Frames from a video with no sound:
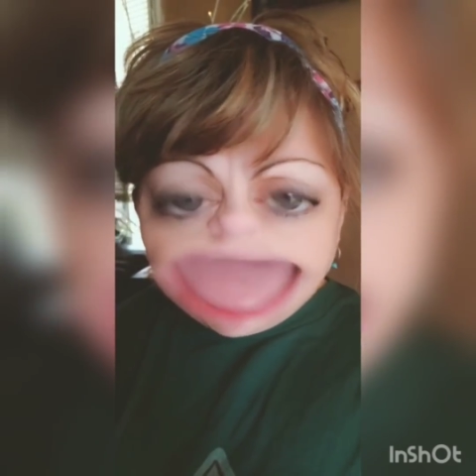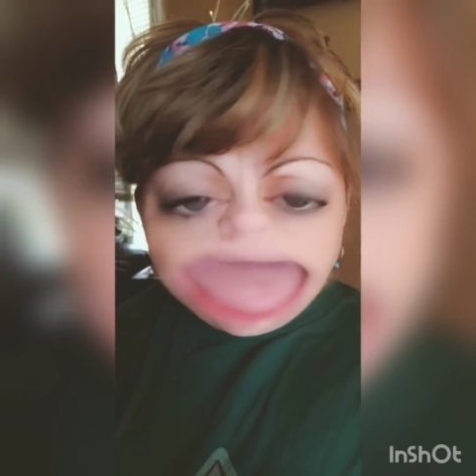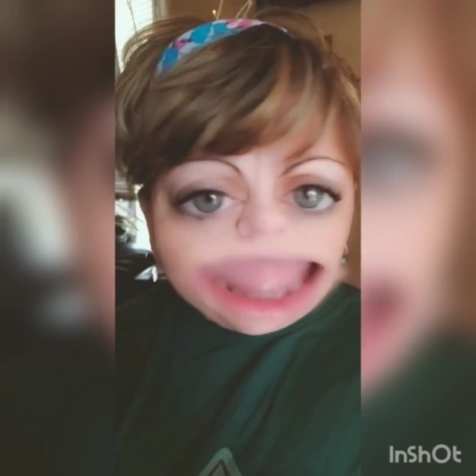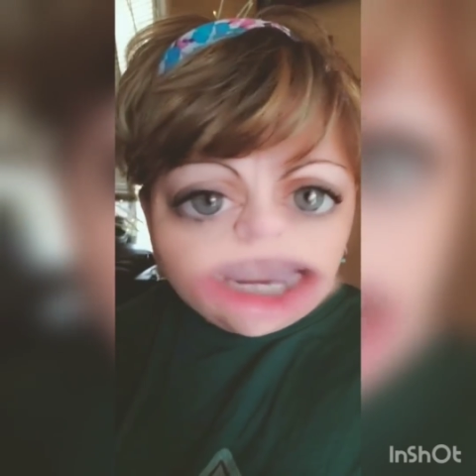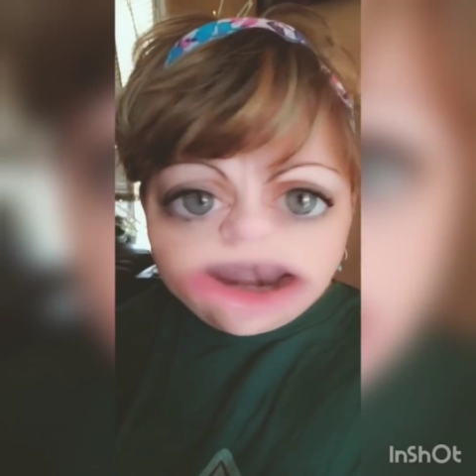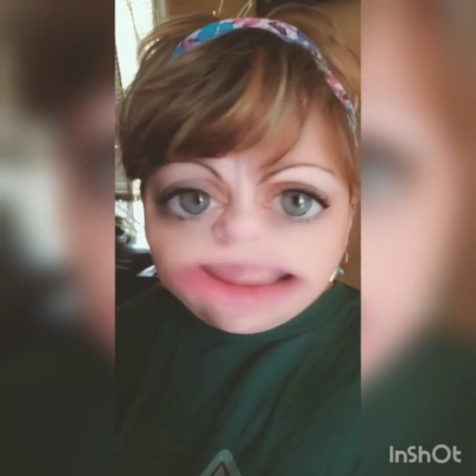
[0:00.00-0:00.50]

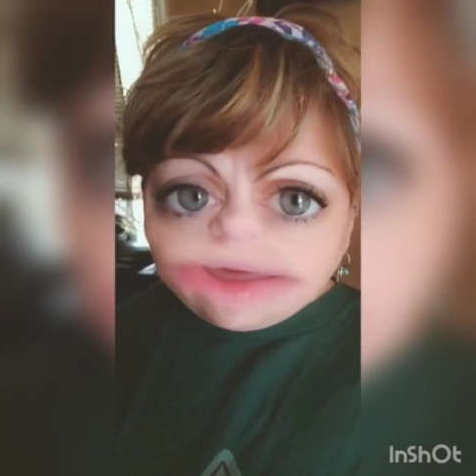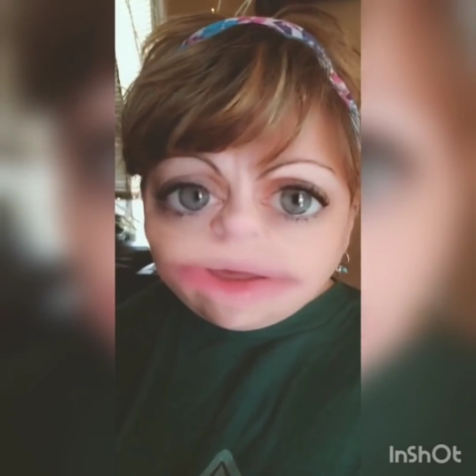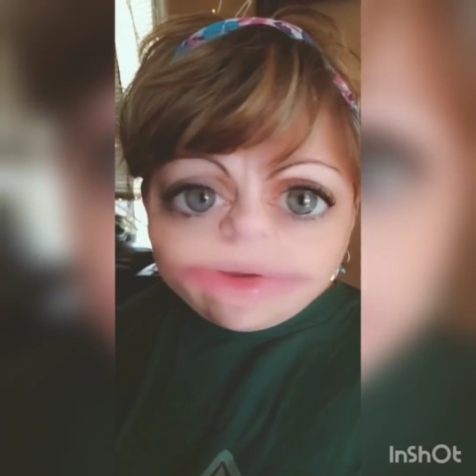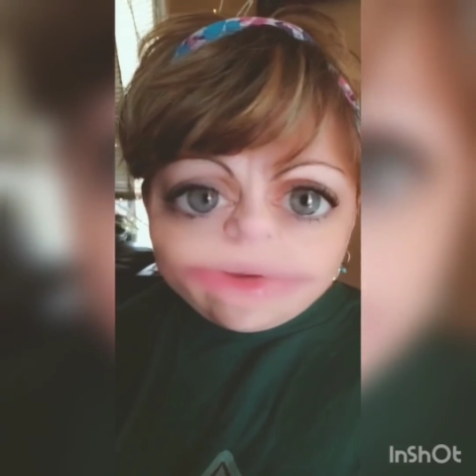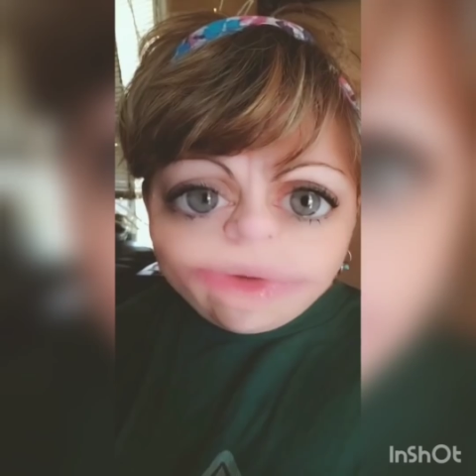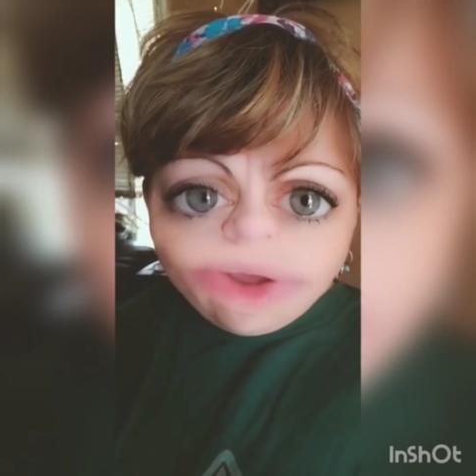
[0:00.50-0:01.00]
I
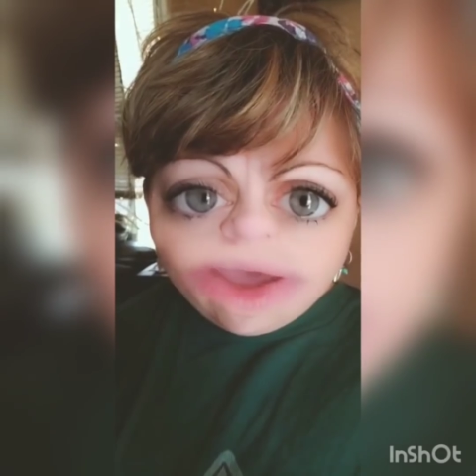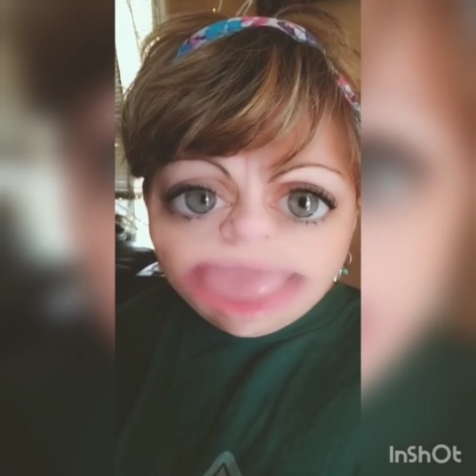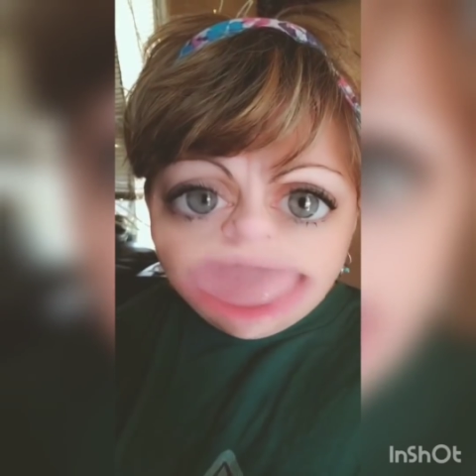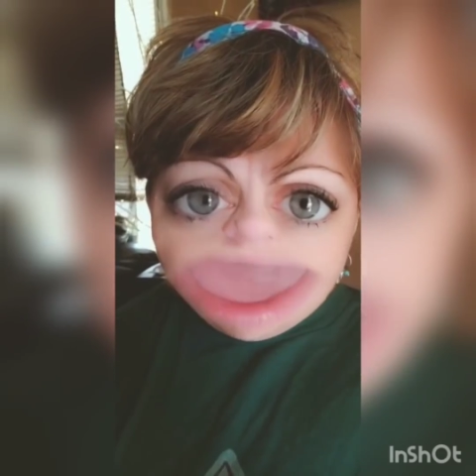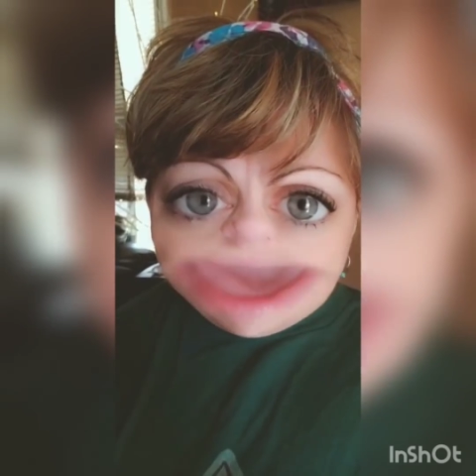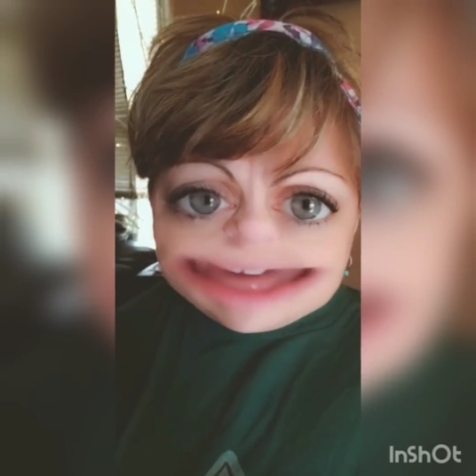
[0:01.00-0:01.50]
do.
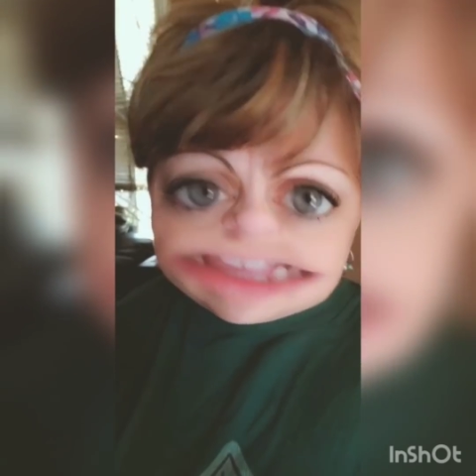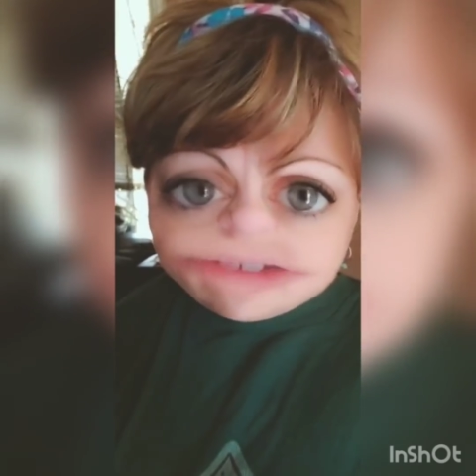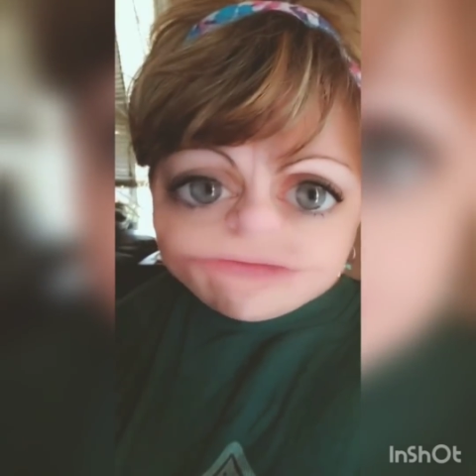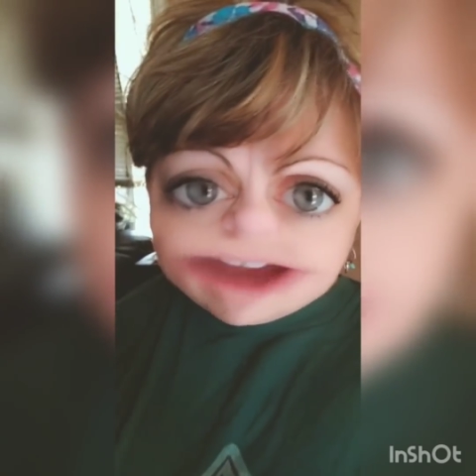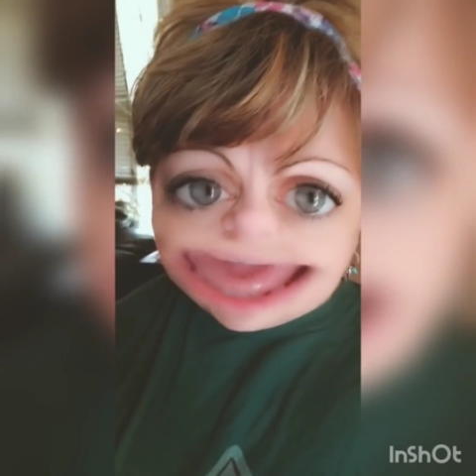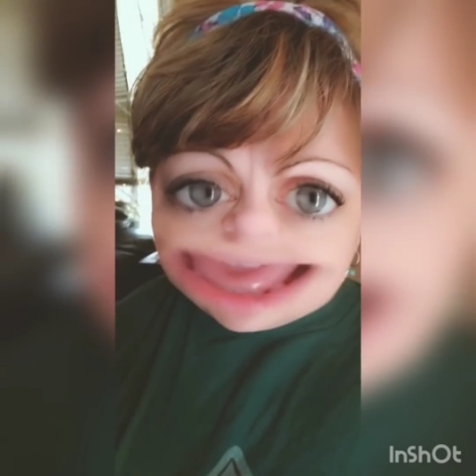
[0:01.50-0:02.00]
It's
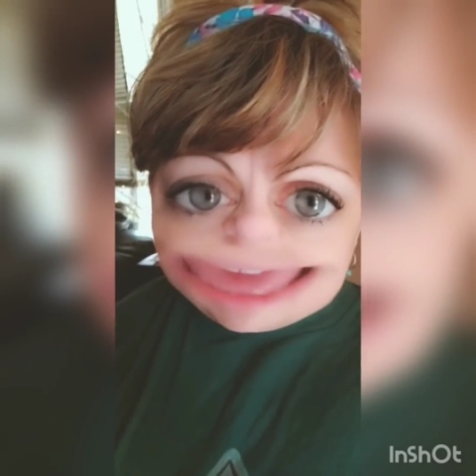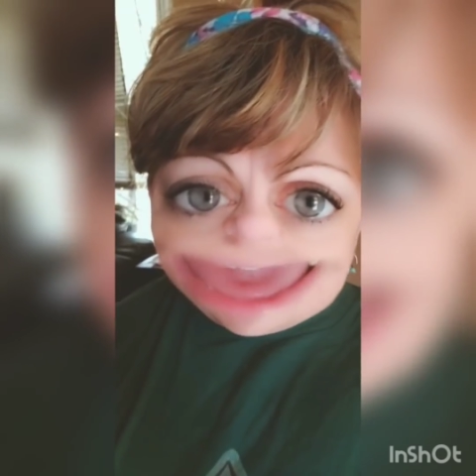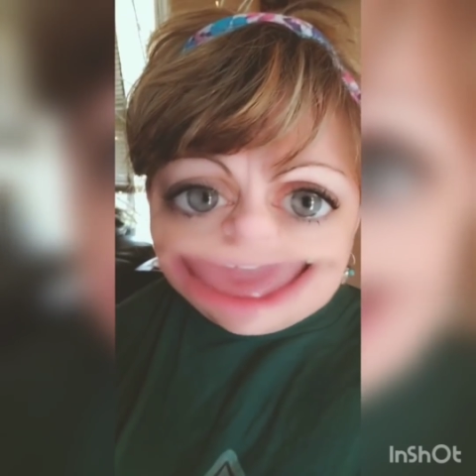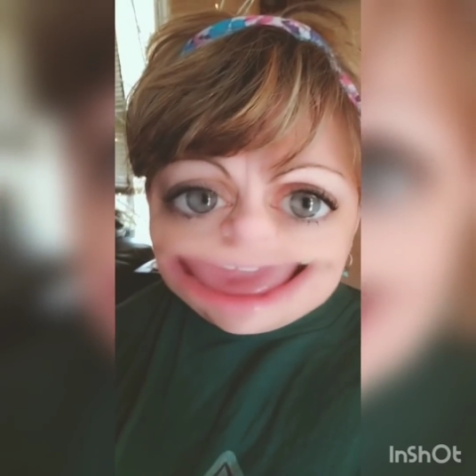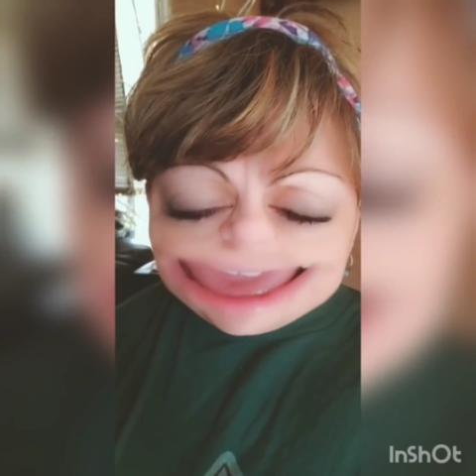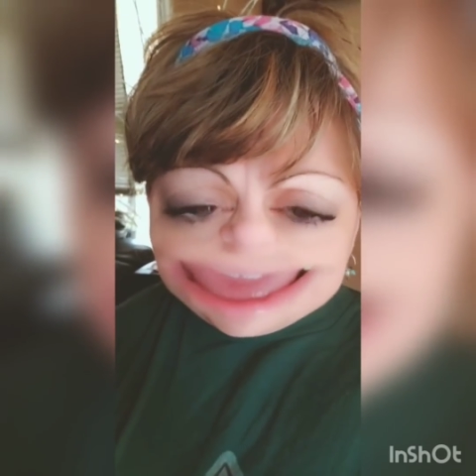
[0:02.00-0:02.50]
Friday
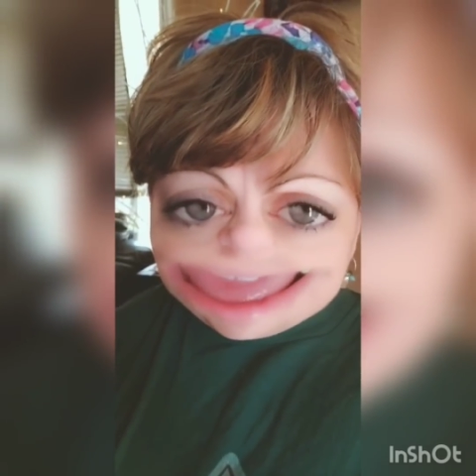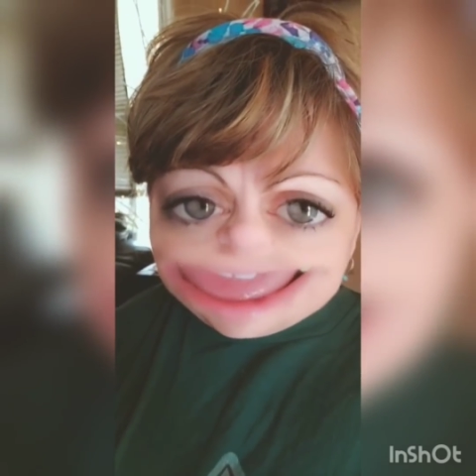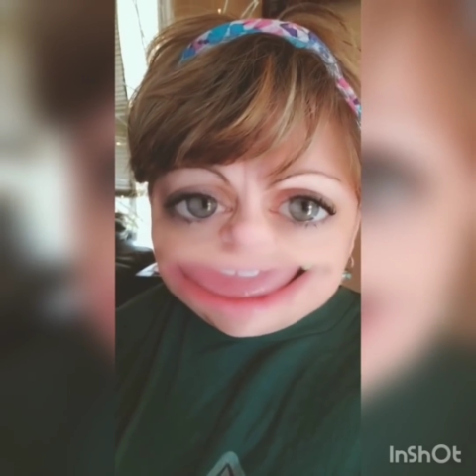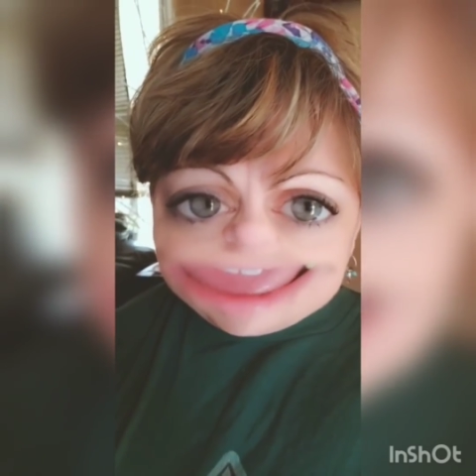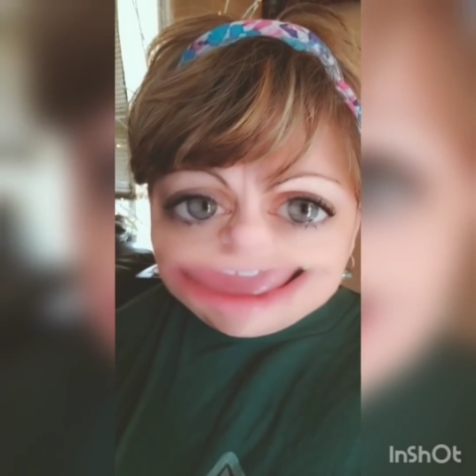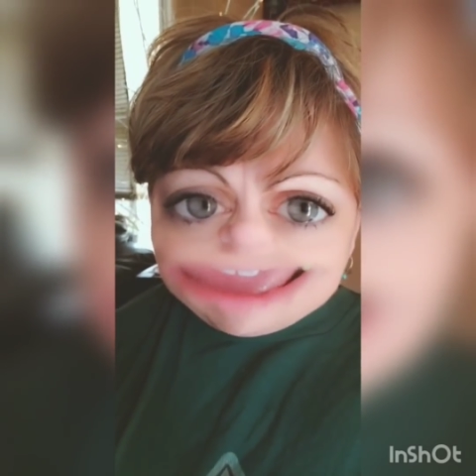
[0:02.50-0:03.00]

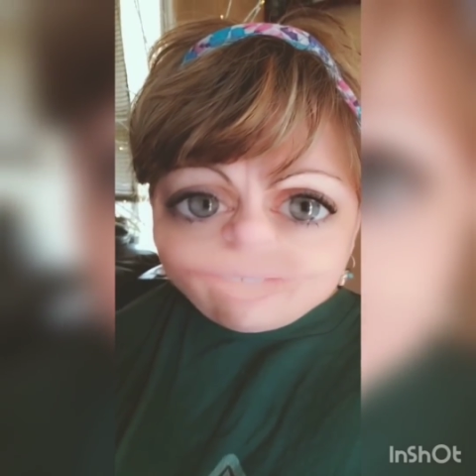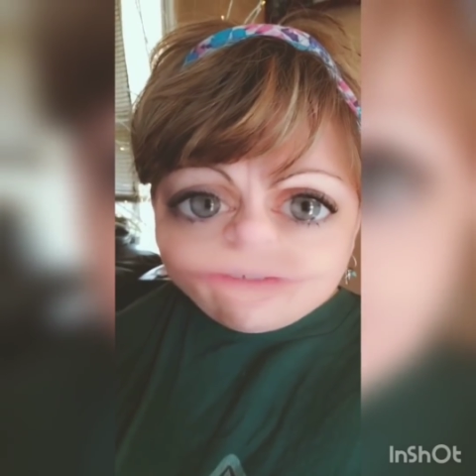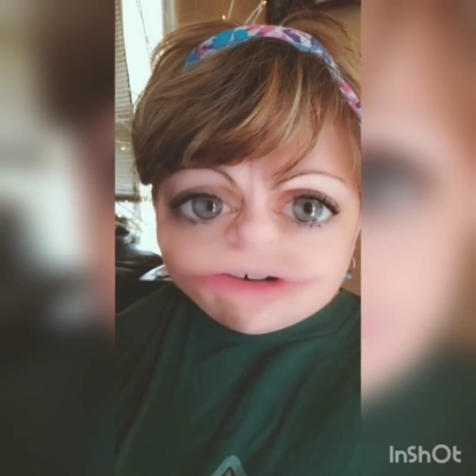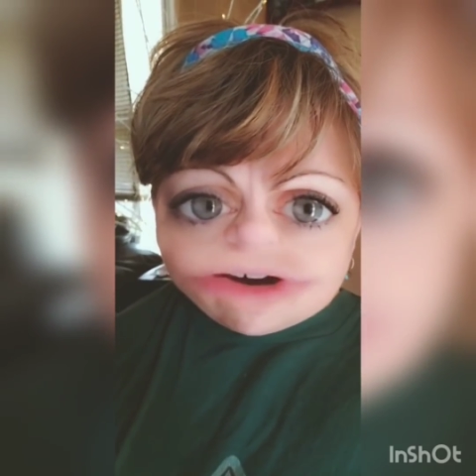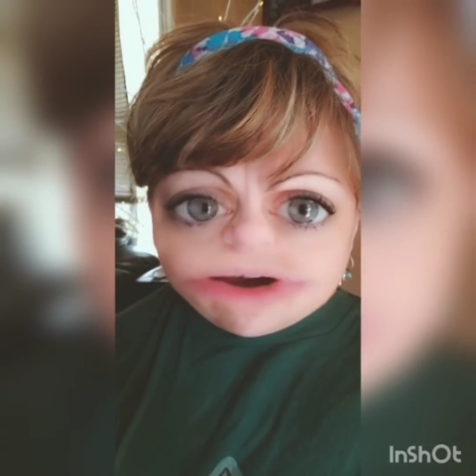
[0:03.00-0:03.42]
Eve.